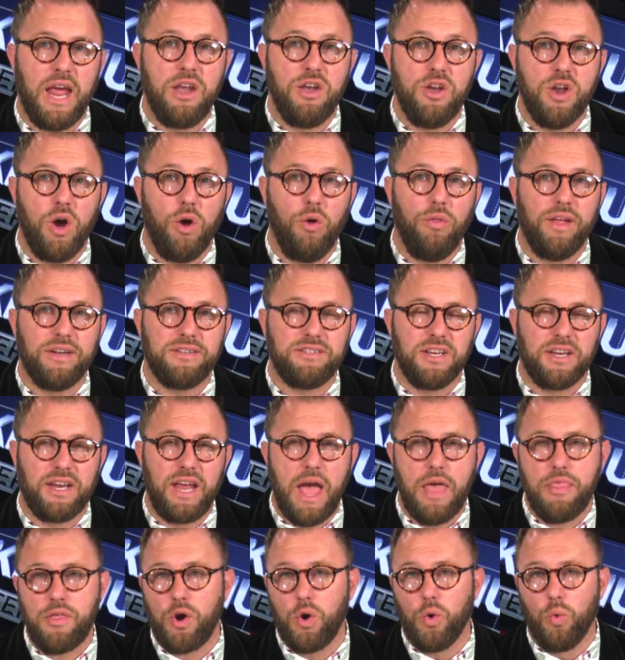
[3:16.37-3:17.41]
and know that
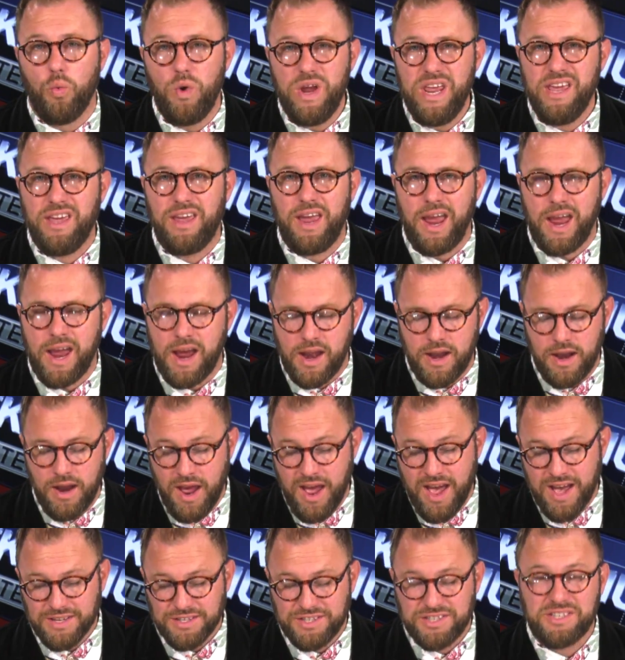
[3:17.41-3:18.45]
together we can
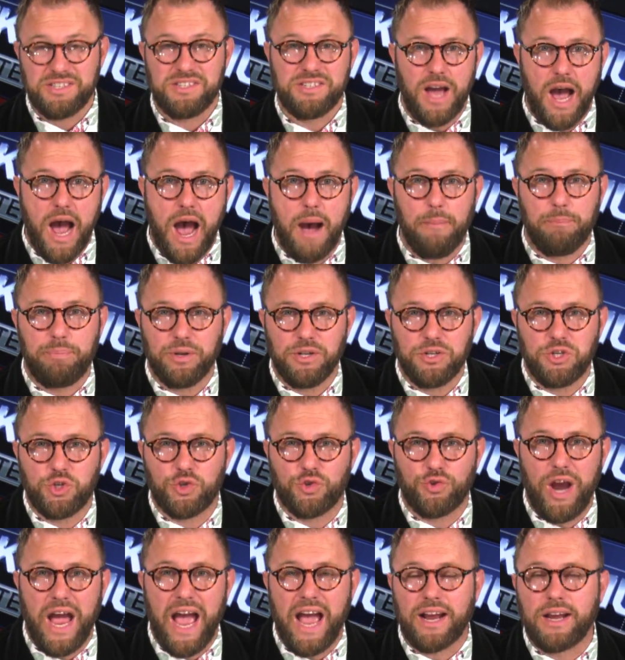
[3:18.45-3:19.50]
stop
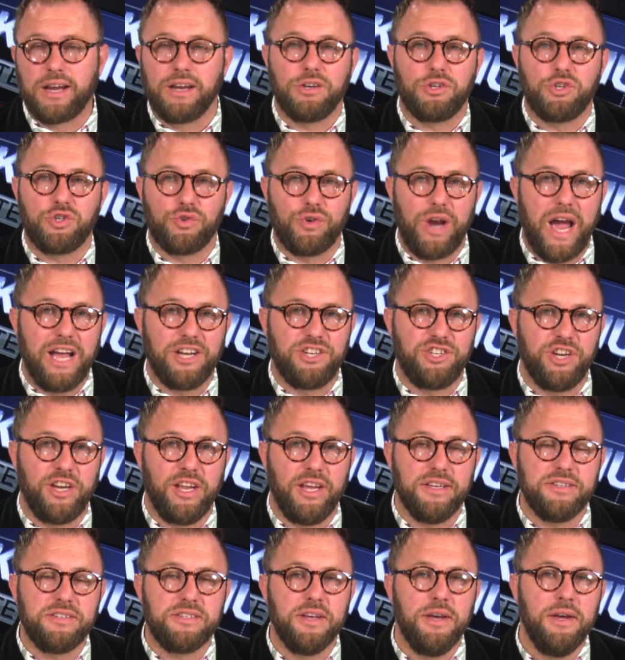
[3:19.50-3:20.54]
track
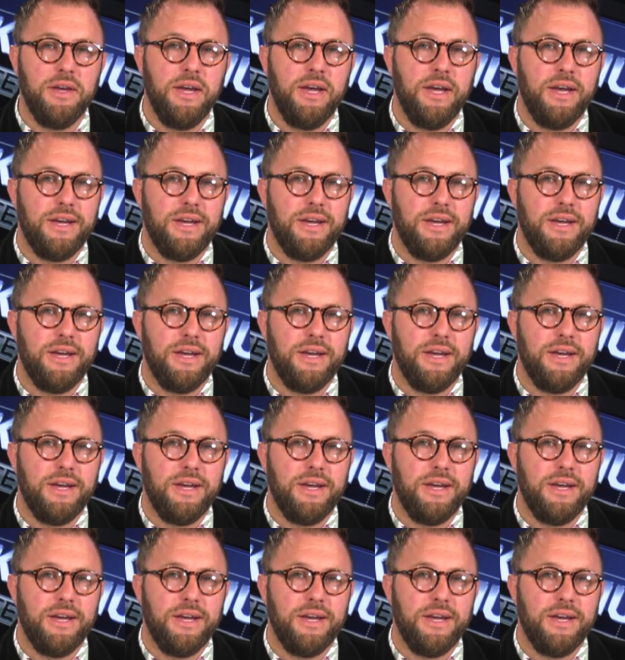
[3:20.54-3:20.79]
tragedies.